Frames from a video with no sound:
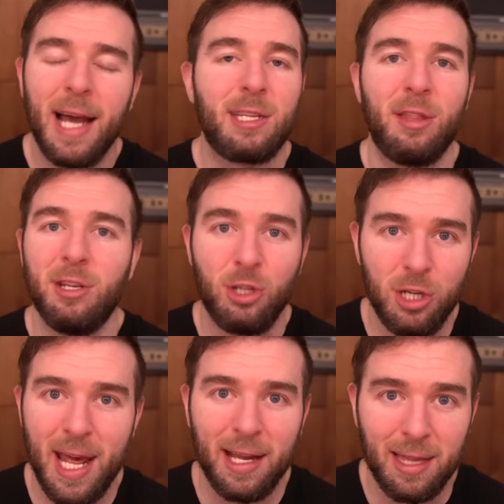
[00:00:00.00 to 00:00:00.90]
I saw the
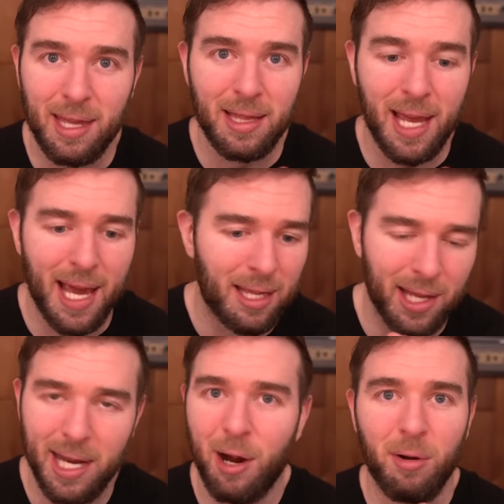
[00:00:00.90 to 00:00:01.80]
genetic thing they had
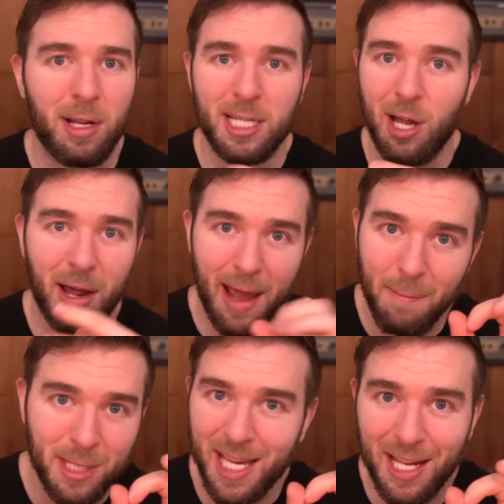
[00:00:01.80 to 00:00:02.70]
laid out, and I saw
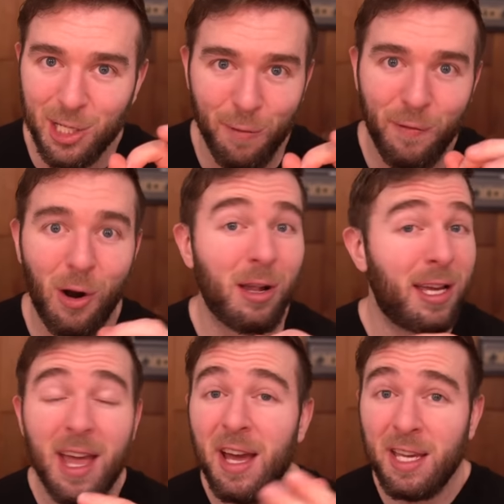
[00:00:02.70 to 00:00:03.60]
M T H F R.
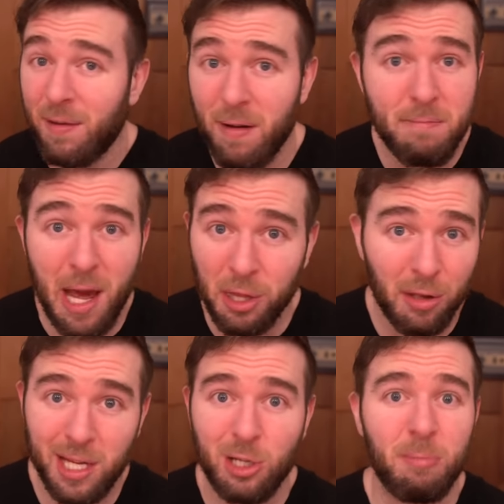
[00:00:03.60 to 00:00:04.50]
Like you have a
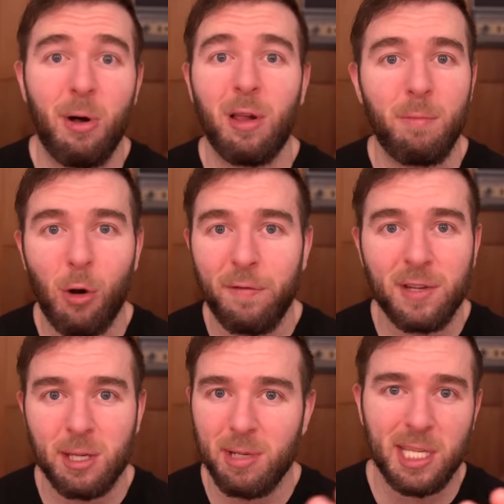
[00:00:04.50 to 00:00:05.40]
methylation
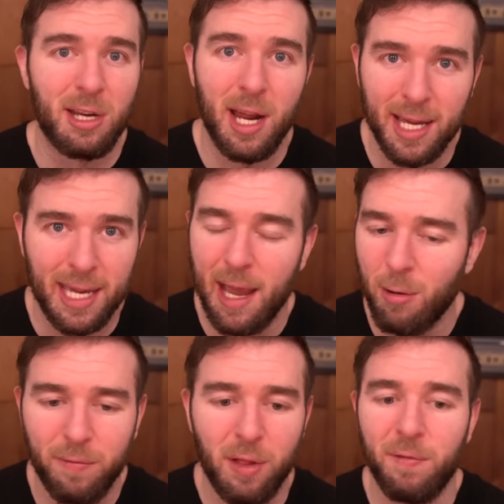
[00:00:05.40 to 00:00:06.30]
polymorphism. It does not
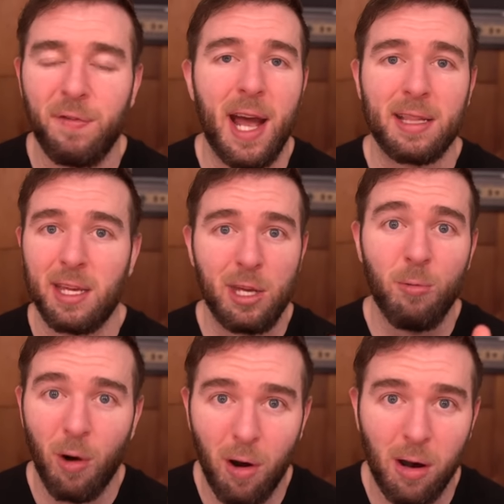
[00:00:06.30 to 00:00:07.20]
account for the fact that
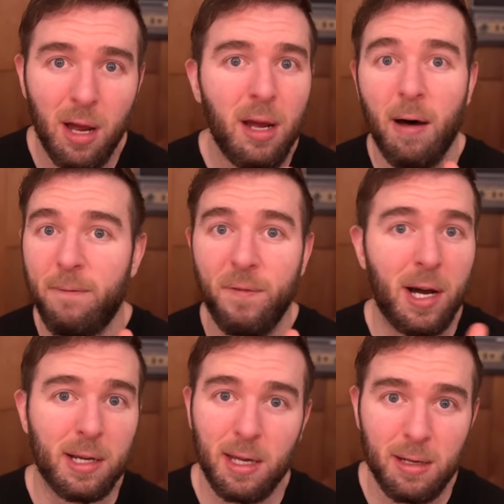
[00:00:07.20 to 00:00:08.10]
you are a
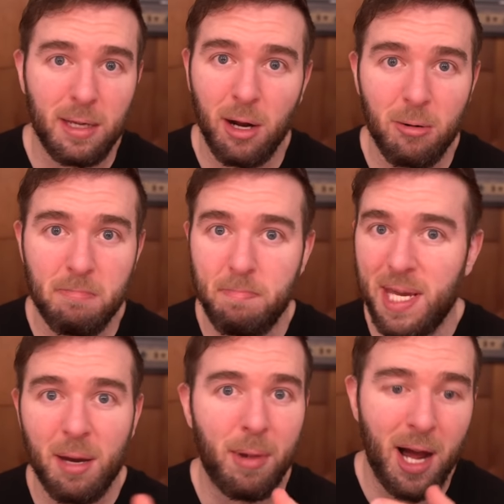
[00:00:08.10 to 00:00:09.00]
fucking, you know,
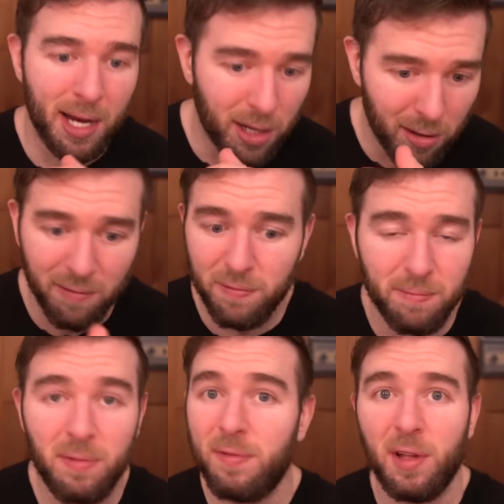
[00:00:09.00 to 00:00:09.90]
B M I of
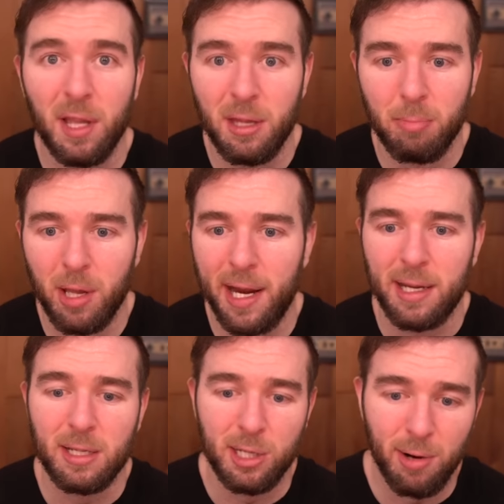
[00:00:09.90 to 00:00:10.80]
fill in the
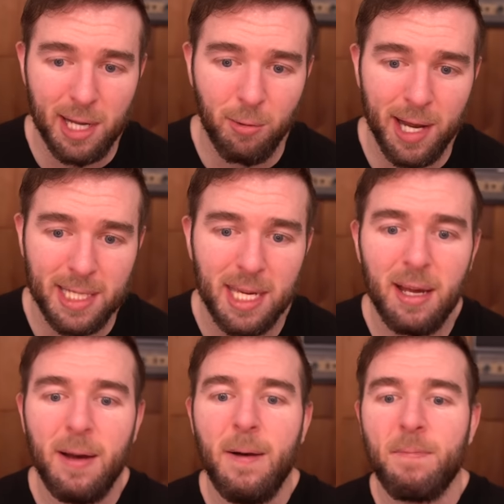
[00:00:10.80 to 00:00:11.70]
blank. So anyways,
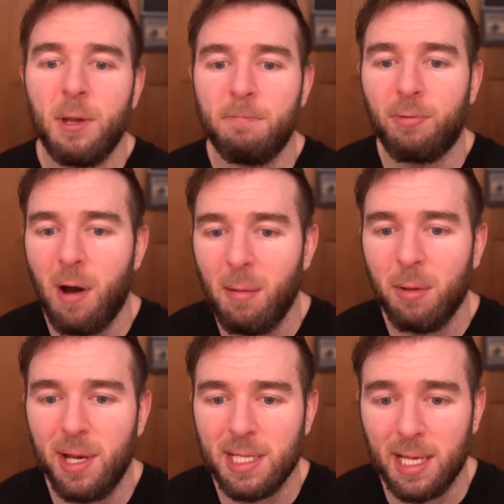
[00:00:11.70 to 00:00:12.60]
the
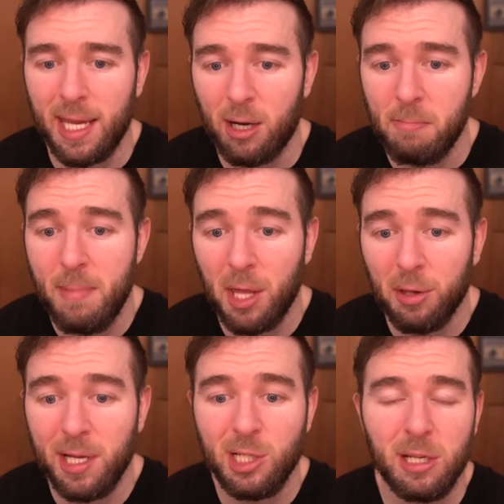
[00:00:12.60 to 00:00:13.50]
problem is like here,
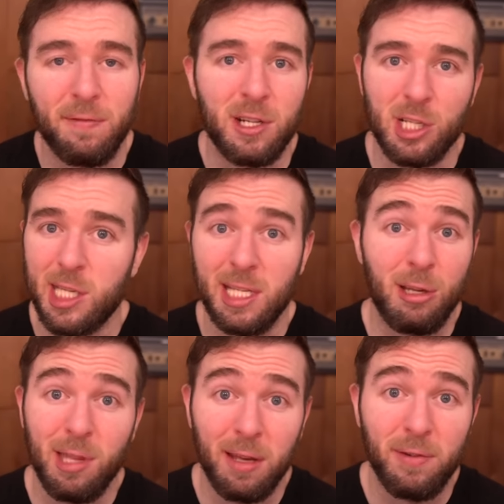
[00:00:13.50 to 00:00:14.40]
methylation deficiencies.
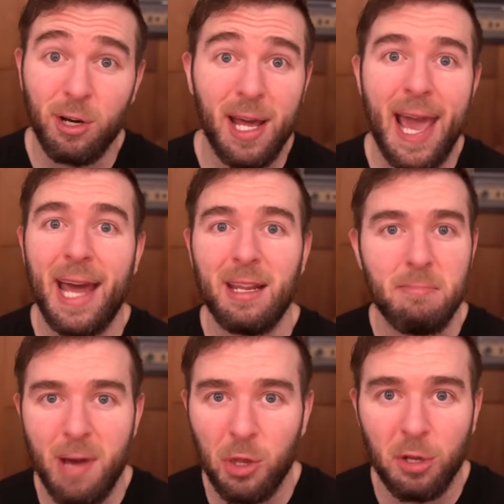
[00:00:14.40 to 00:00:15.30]
You think if you're going to add
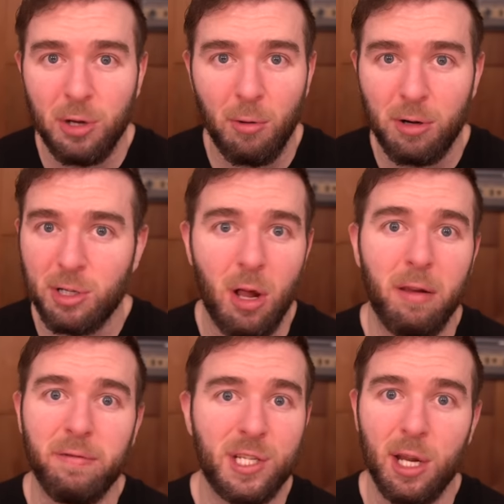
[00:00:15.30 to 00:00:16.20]
in methyl donors,
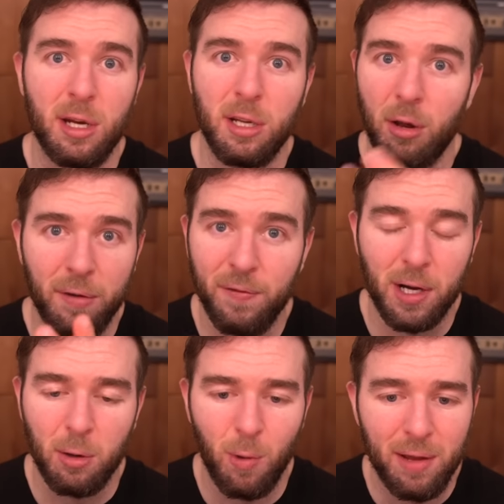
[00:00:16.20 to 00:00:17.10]
all of a sudden, you know, the
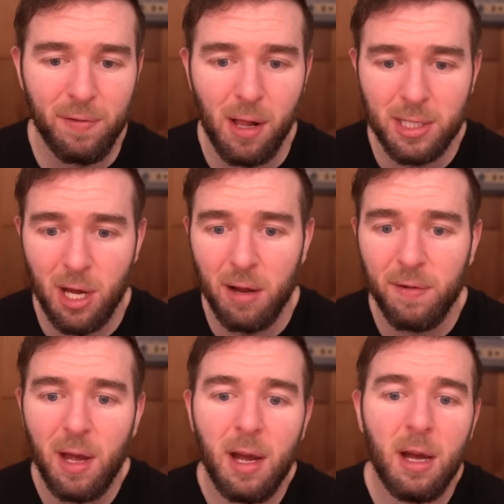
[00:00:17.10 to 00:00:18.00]
fucking weight falls
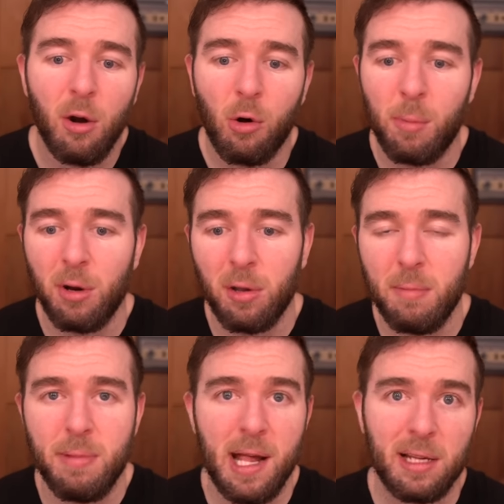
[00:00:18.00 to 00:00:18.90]
off? Hormonal
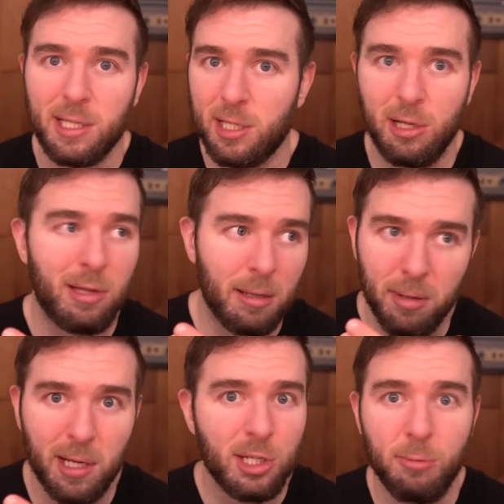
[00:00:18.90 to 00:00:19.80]
imbalances. Do you think
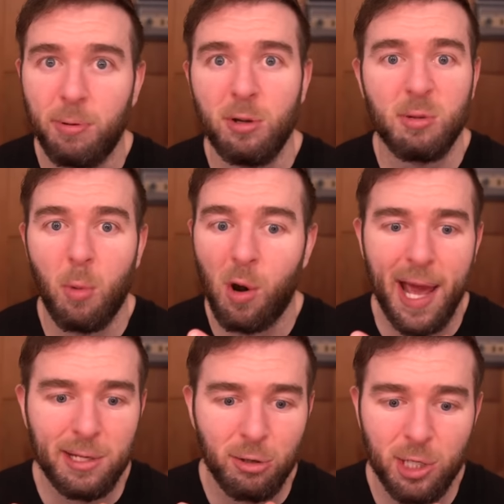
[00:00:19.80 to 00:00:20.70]
because you produce more
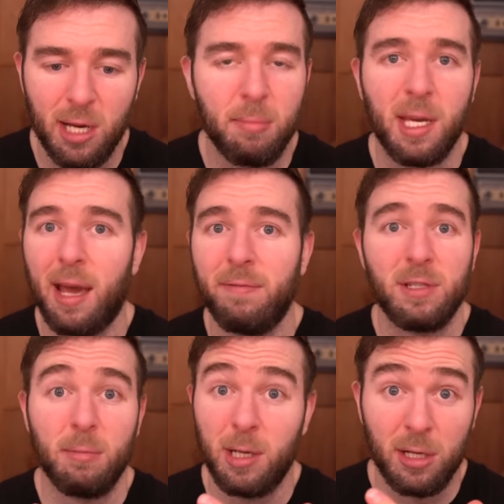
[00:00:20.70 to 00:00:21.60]
estrogen,
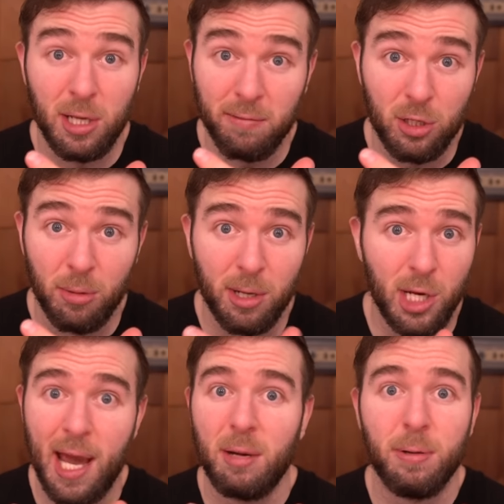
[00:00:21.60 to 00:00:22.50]
because because you have so much
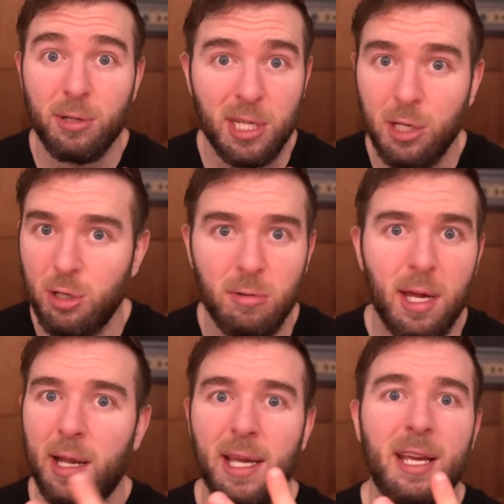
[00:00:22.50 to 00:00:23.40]
adipose tissue,
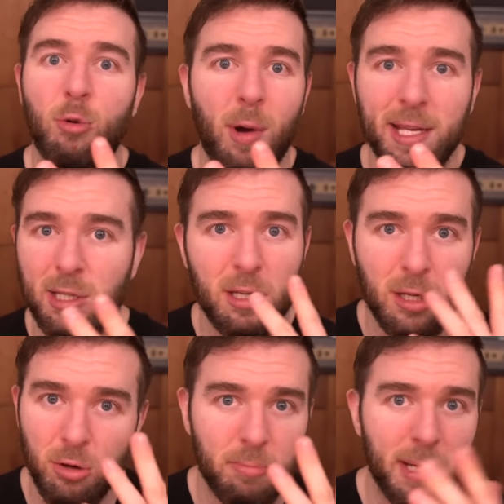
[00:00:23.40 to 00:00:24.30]
that it equates to
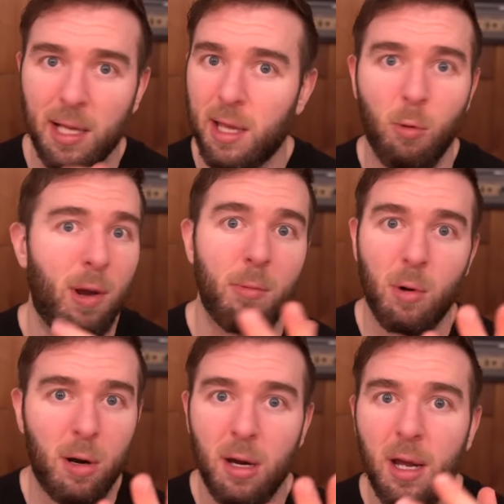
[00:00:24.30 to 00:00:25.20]
you being like way
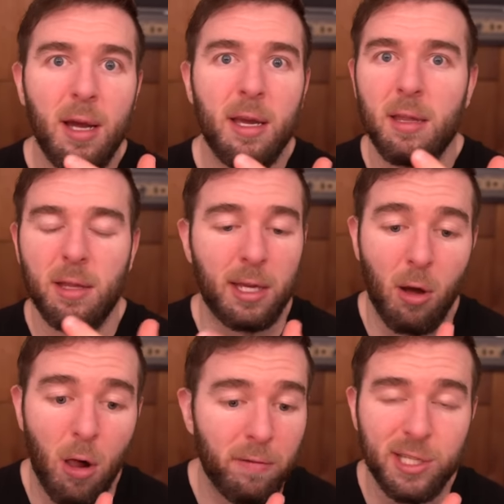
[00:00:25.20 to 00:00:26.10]
more, like
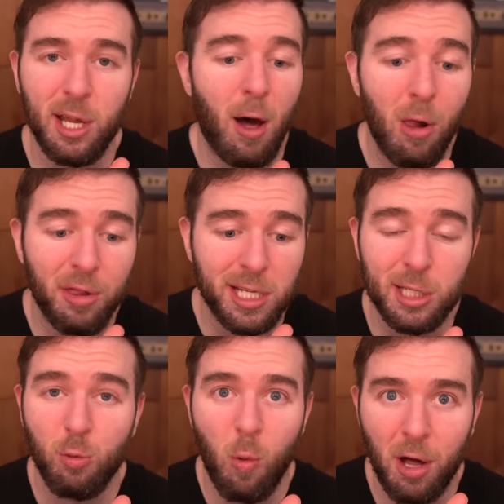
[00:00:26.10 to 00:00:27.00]
all of this, all of this
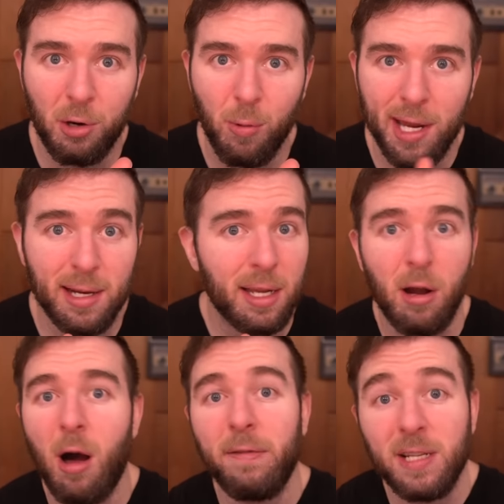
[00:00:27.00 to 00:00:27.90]
is water weight?
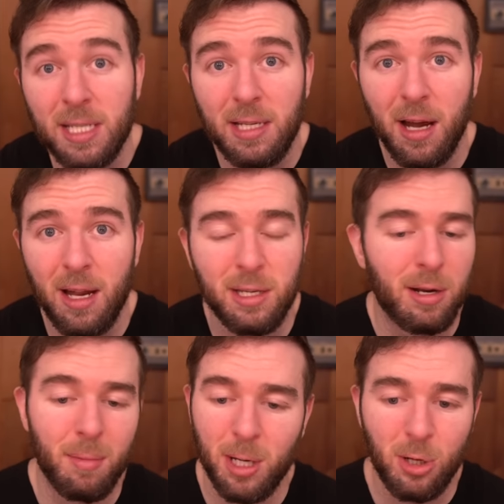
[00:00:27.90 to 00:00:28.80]
Like obviously not,
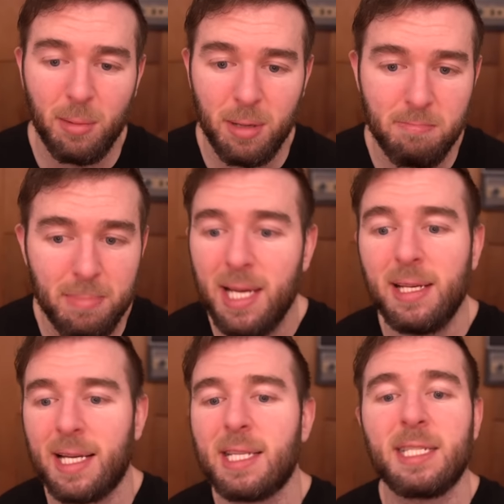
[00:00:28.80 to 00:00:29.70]
dude. I'm not trying to be mean
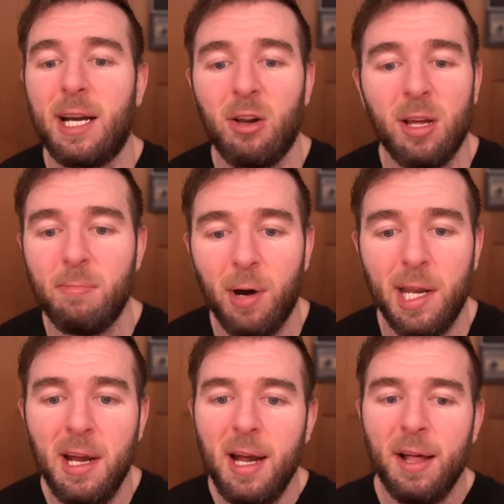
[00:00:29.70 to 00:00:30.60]
necessarily,
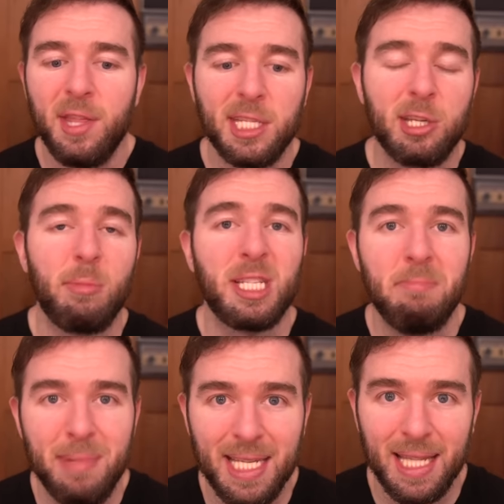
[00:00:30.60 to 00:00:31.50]
but this is almost
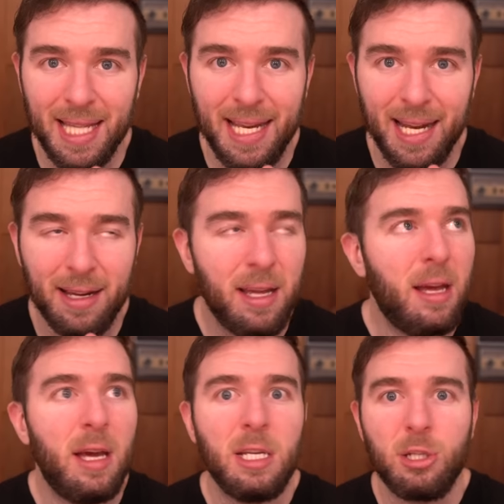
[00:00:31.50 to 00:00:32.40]
misleading
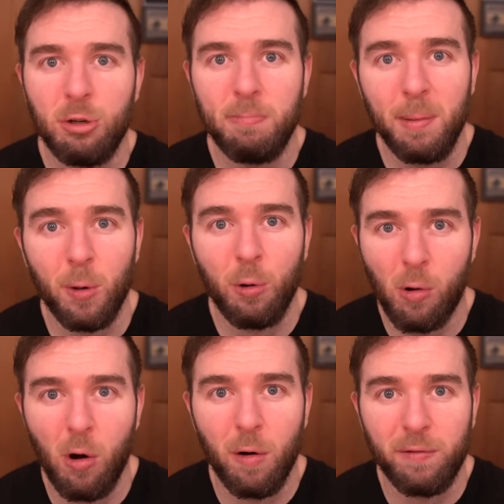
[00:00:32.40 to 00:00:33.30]
to people who
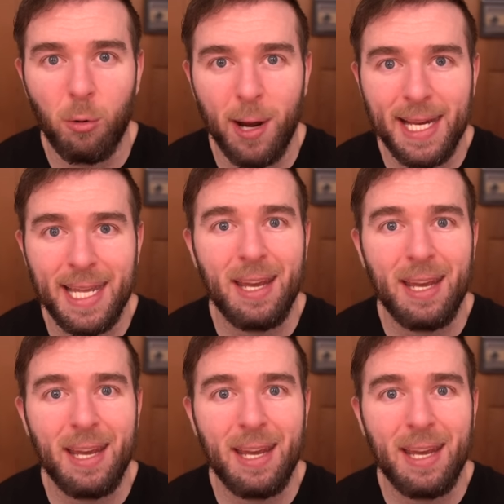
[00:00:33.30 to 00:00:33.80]
are overweight